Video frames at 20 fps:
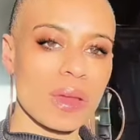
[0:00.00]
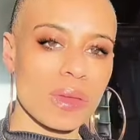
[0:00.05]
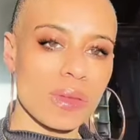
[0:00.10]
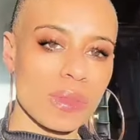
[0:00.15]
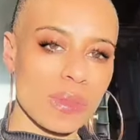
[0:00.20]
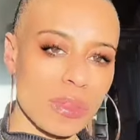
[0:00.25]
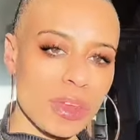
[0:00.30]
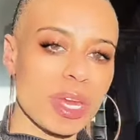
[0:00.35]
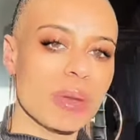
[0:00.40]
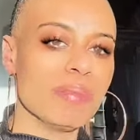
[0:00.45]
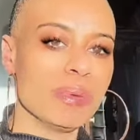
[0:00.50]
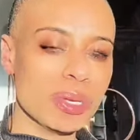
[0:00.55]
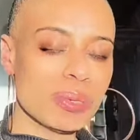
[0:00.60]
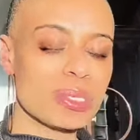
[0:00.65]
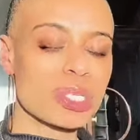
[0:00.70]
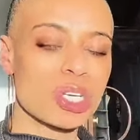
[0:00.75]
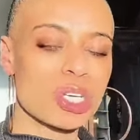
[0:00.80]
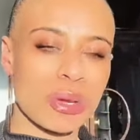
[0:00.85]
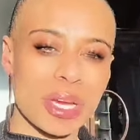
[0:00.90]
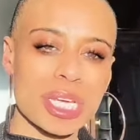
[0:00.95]
the
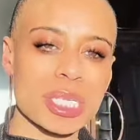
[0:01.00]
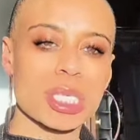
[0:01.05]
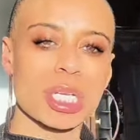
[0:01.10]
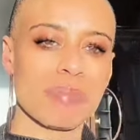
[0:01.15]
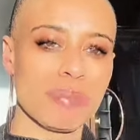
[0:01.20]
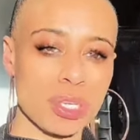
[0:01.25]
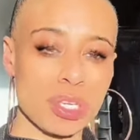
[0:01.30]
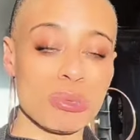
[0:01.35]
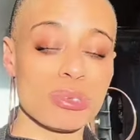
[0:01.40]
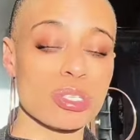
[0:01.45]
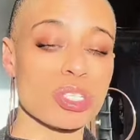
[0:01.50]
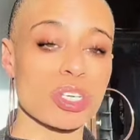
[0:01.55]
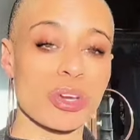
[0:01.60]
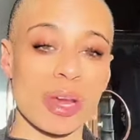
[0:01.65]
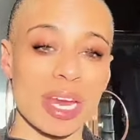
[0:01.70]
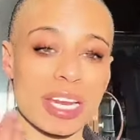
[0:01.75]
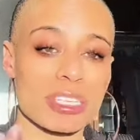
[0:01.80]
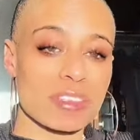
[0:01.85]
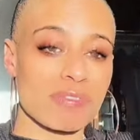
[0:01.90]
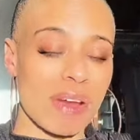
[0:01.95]
abuser is an abuser,
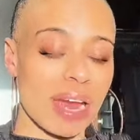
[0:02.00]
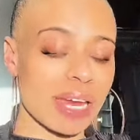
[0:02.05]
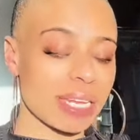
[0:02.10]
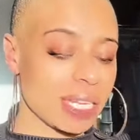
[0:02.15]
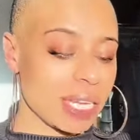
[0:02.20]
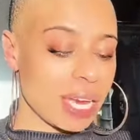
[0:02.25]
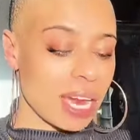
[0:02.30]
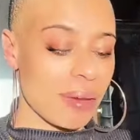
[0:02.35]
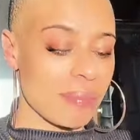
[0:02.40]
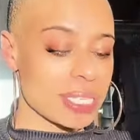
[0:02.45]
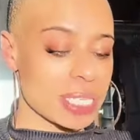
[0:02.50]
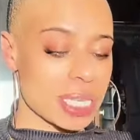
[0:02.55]
and it's finally coming